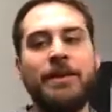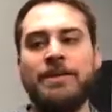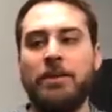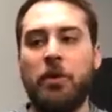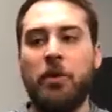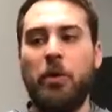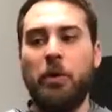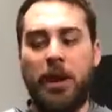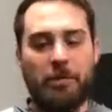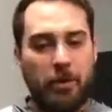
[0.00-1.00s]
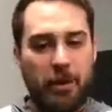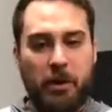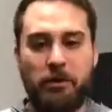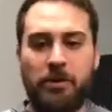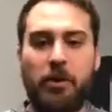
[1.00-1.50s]
So what I'm going
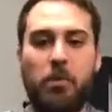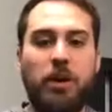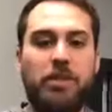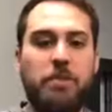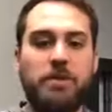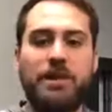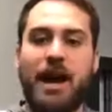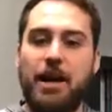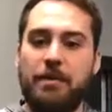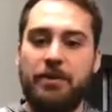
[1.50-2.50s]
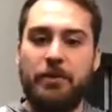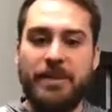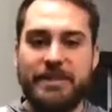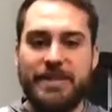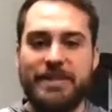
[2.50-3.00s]
over are what are the most common
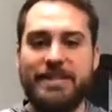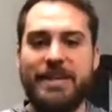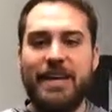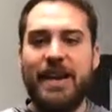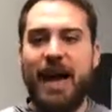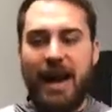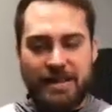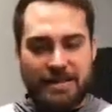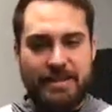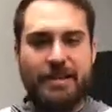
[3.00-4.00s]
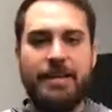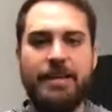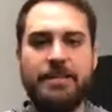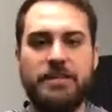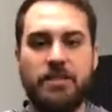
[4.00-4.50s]
reasons I see
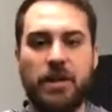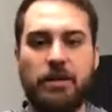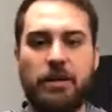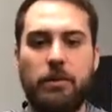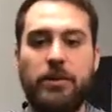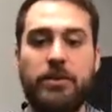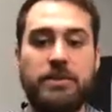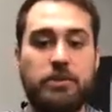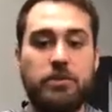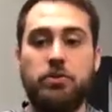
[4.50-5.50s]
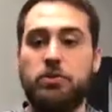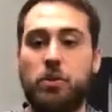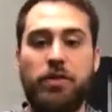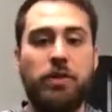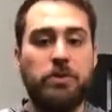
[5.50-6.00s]
kids struggling with these issues,
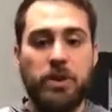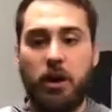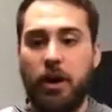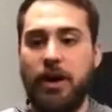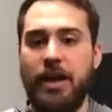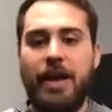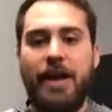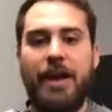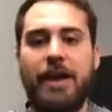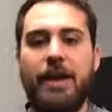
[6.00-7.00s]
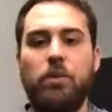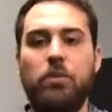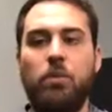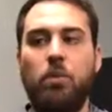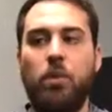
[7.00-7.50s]
what those are, and
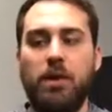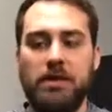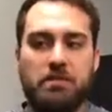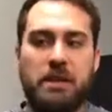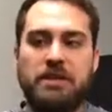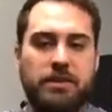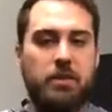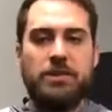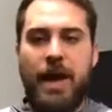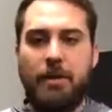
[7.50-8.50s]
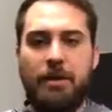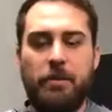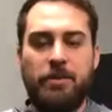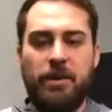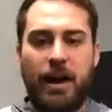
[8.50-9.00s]
what's happening
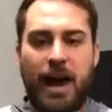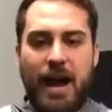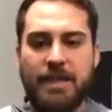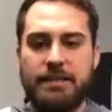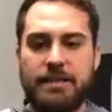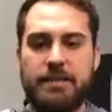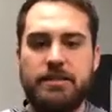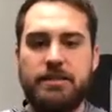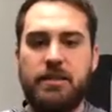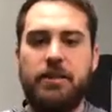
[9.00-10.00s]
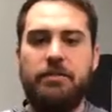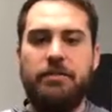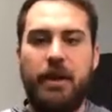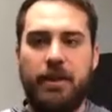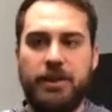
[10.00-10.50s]
with their eyes is they're
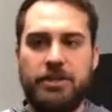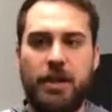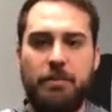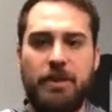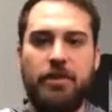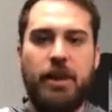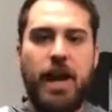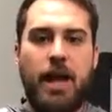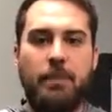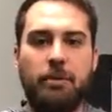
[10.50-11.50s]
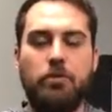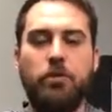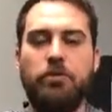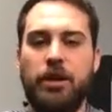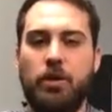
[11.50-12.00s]
very jumpy and they're not able to
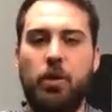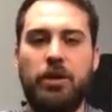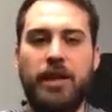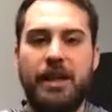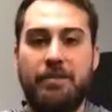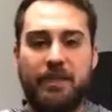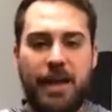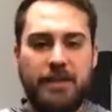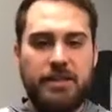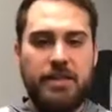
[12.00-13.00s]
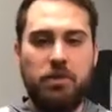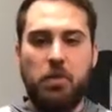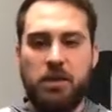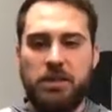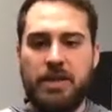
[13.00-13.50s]
move in a coordinated fashion and
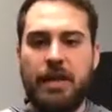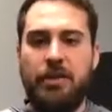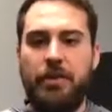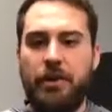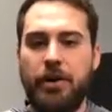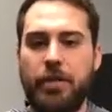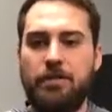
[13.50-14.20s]
work together.